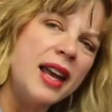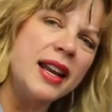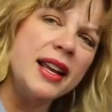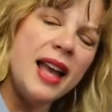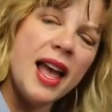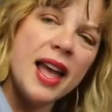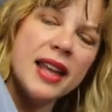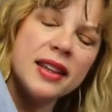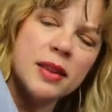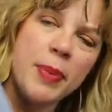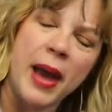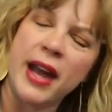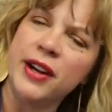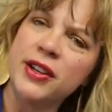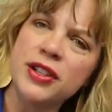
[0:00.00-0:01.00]
And again,
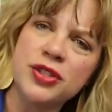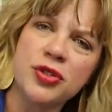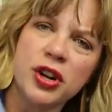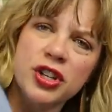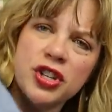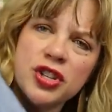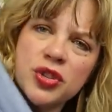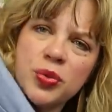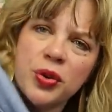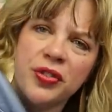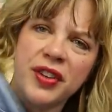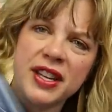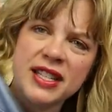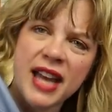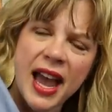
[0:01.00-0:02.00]
pattern instructions were
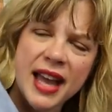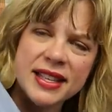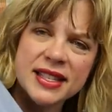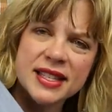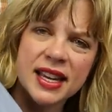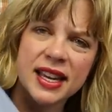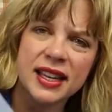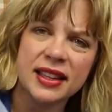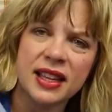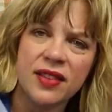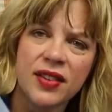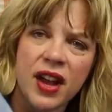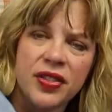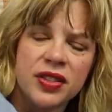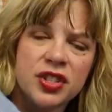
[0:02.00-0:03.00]
fantastic.
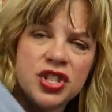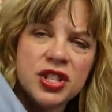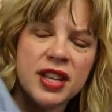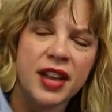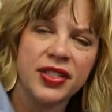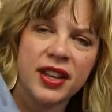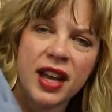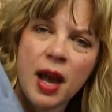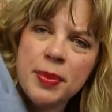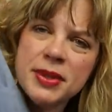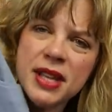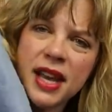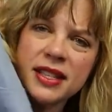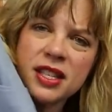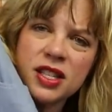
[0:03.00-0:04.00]
They've got the, she's got the cup
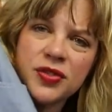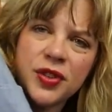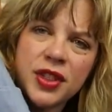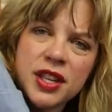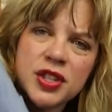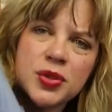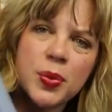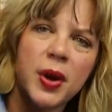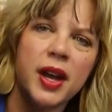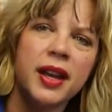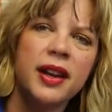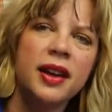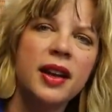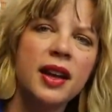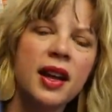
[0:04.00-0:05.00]
sizes for this
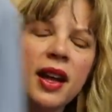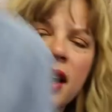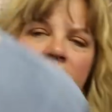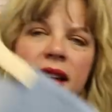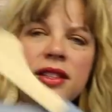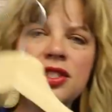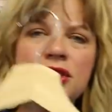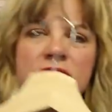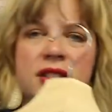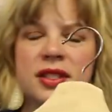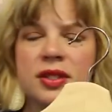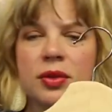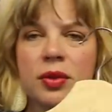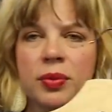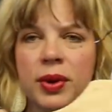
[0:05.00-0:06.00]
one it's
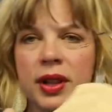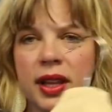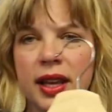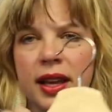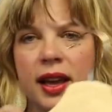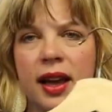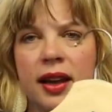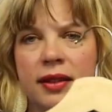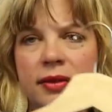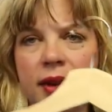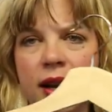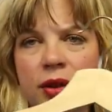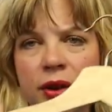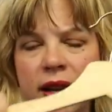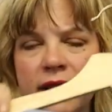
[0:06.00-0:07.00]
just really um,
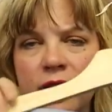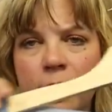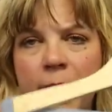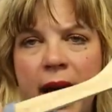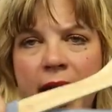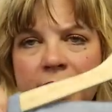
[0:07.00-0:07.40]
a great little